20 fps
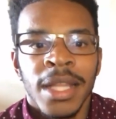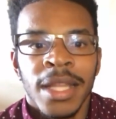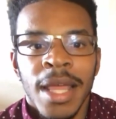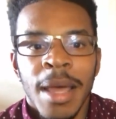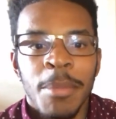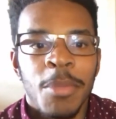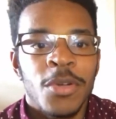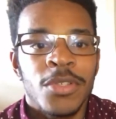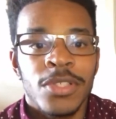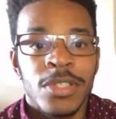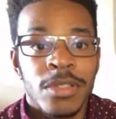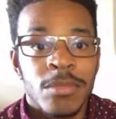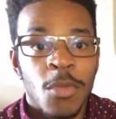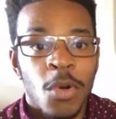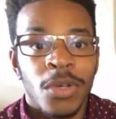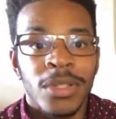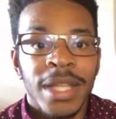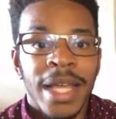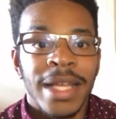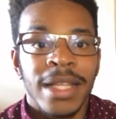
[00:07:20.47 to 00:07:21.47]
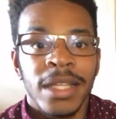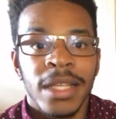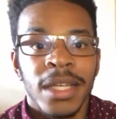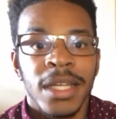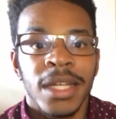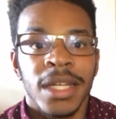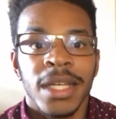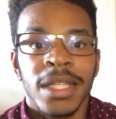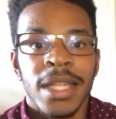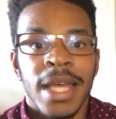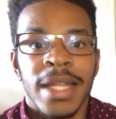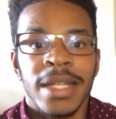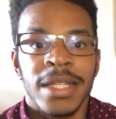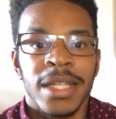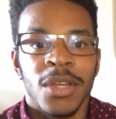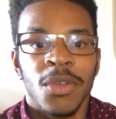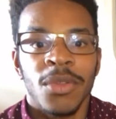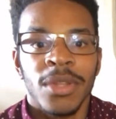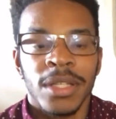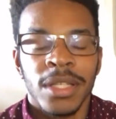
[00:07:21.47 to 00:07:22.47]
That person is more likely going to get that
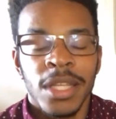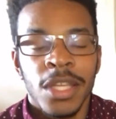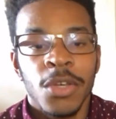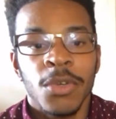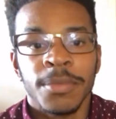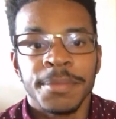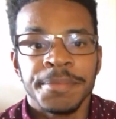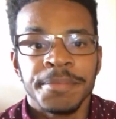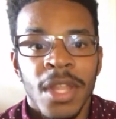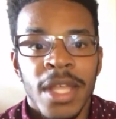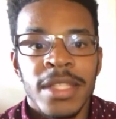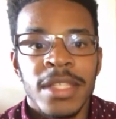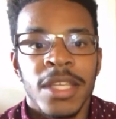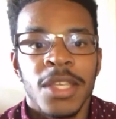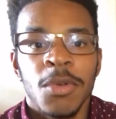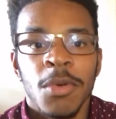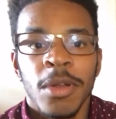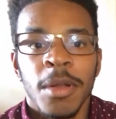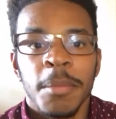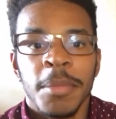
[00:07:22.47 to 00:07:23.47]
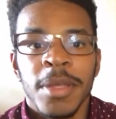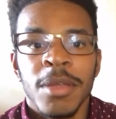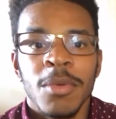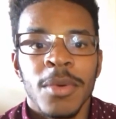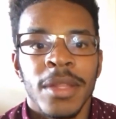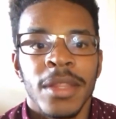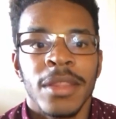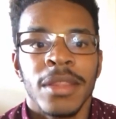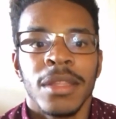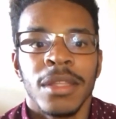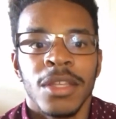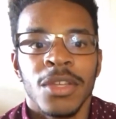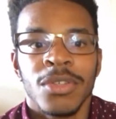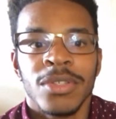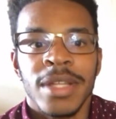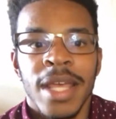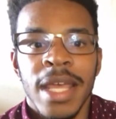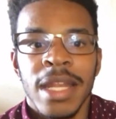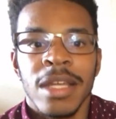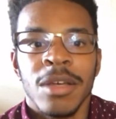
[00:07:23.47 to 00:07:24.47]
deal than you. That's how you want to be with your
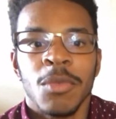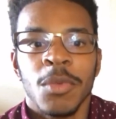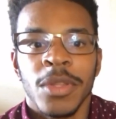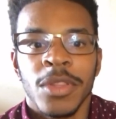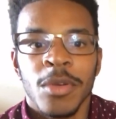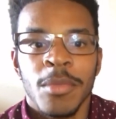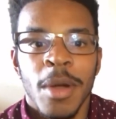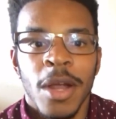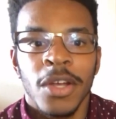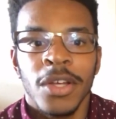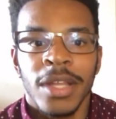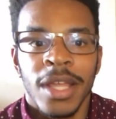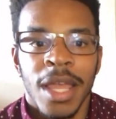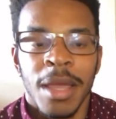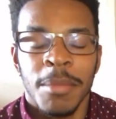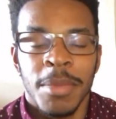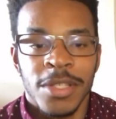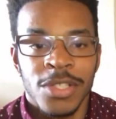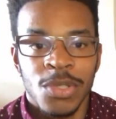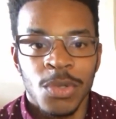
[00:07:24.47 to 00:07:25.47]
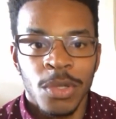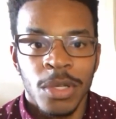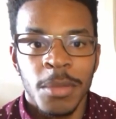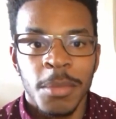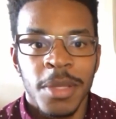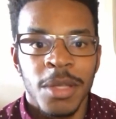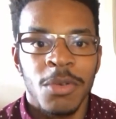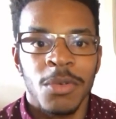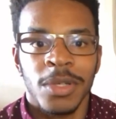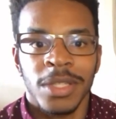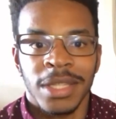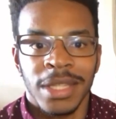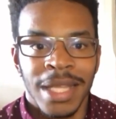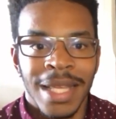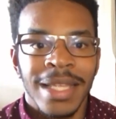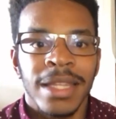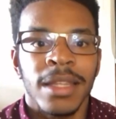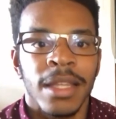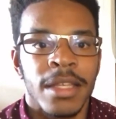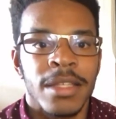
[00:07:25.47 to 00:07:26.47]
data and with your marketing campaigns. You want to be
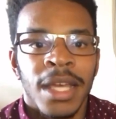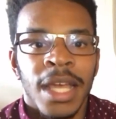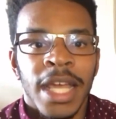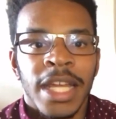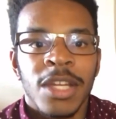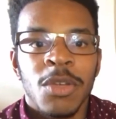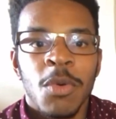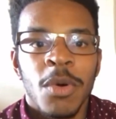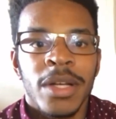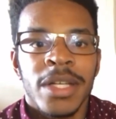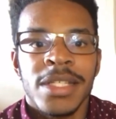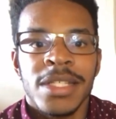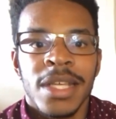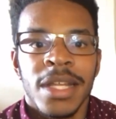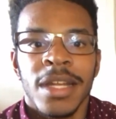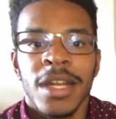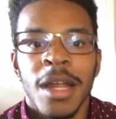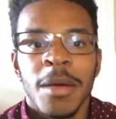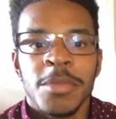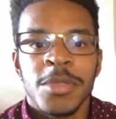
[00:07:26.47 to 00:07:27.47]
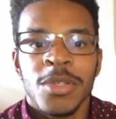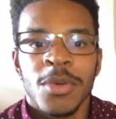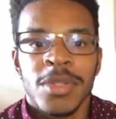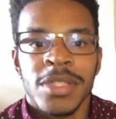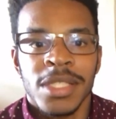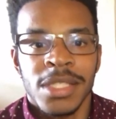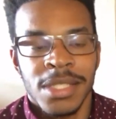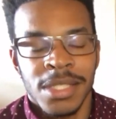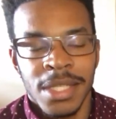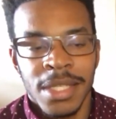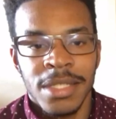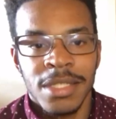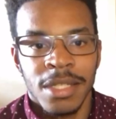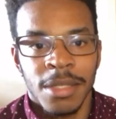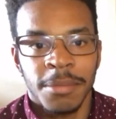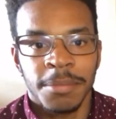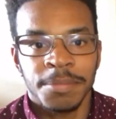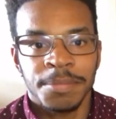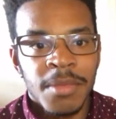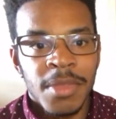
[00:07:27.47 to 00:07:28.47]
relentless, and you want to set it up so it's a
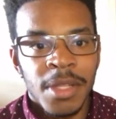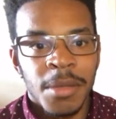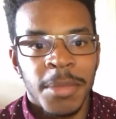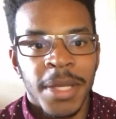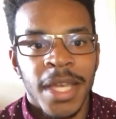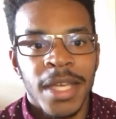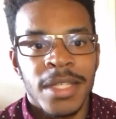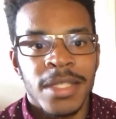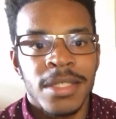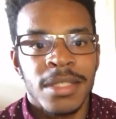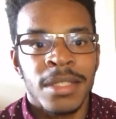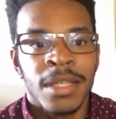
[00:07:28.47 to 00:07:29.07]
system, because